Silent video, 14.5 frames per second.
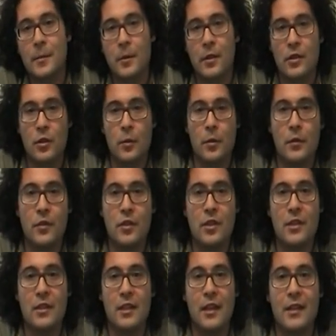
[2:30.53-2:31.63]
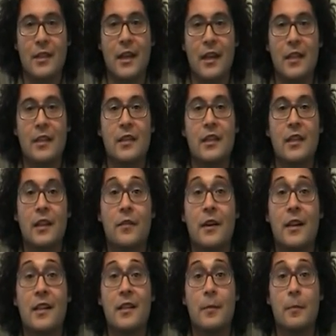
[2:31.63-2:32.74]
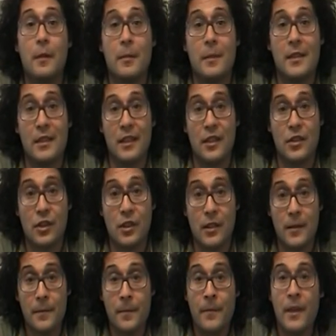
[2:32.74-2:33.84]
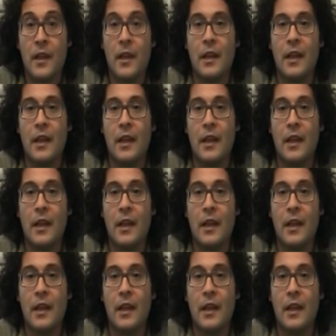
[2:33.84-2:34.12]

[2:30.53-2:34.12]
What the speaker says: expert supervision that guarantee a valid implementation,